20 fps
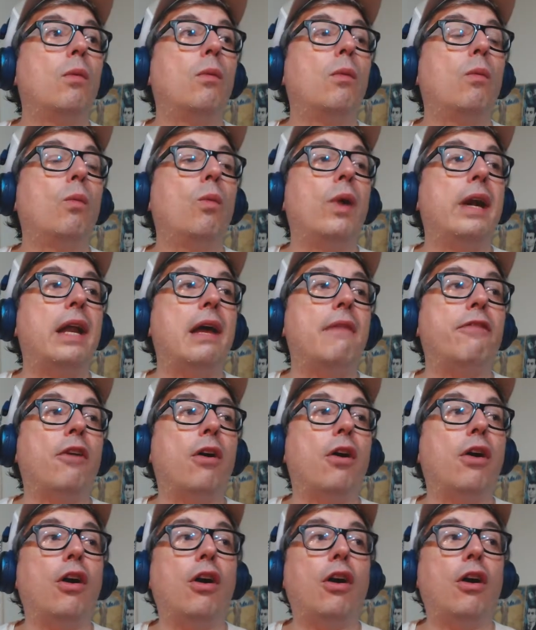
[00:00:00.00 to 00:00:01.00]

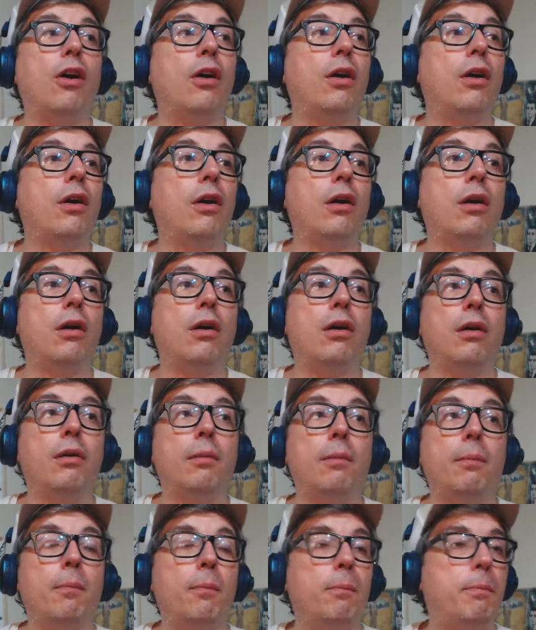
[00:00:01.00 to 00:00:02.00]

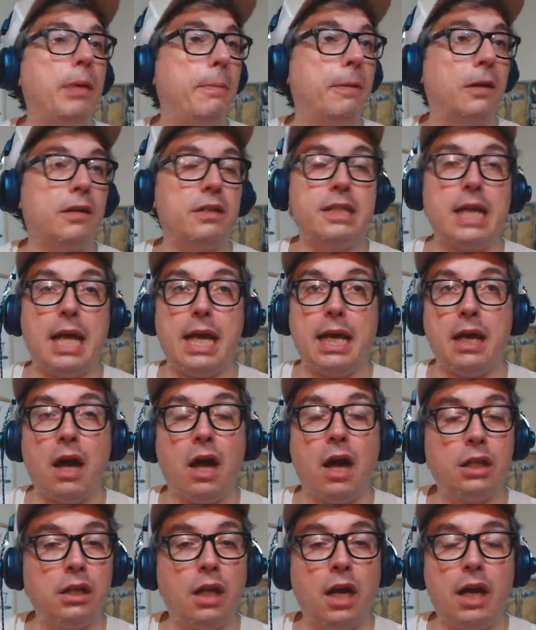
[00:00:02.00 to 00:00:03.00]
whatever people are saying
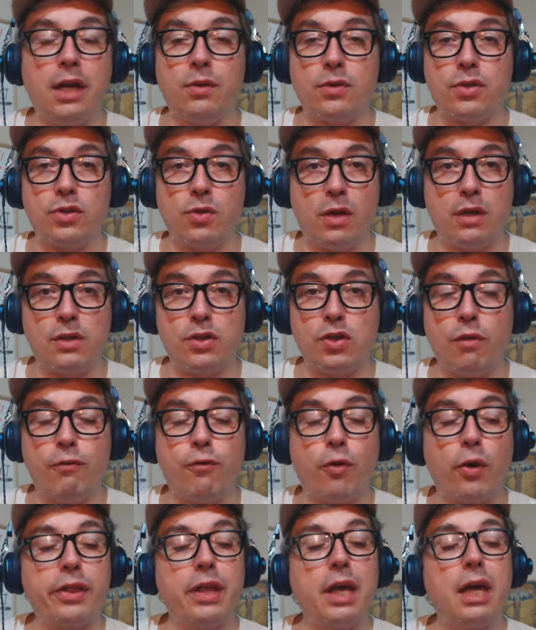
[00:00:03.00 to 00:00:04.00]
online or so on and so
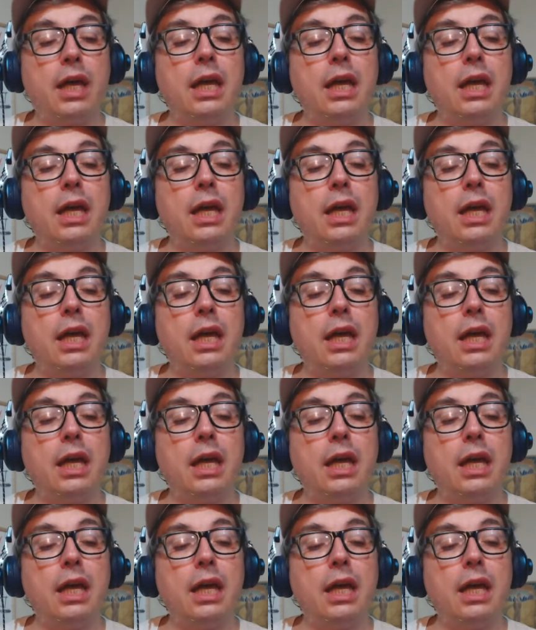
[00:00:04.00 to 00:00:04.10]
forth,